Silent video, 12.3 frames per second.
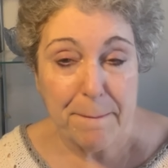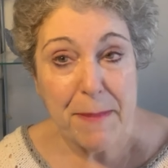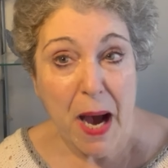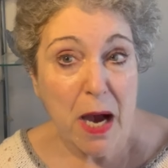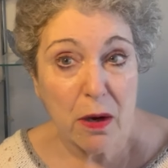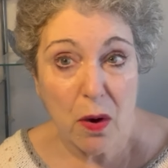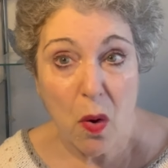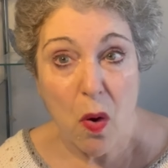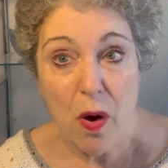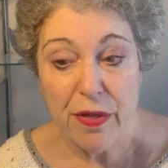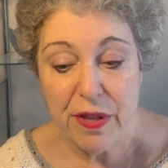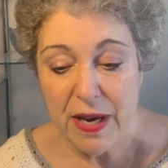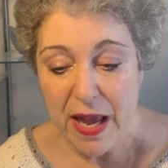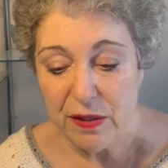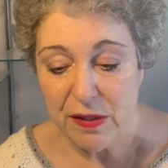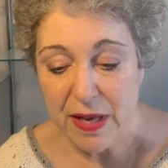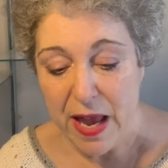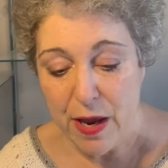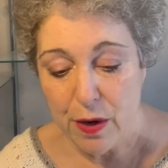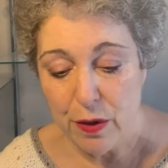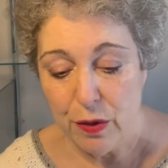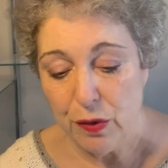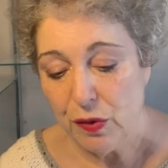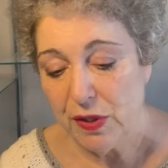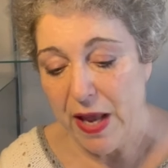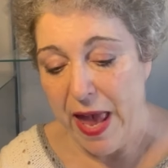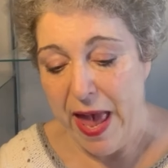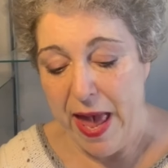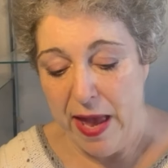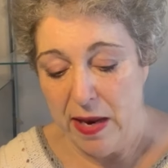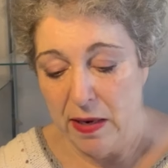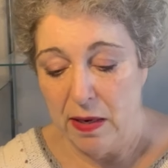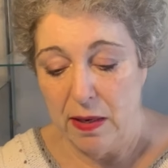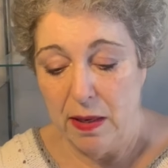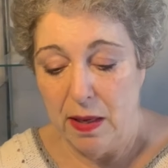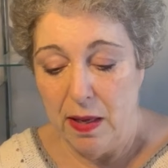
buck all the naysayers and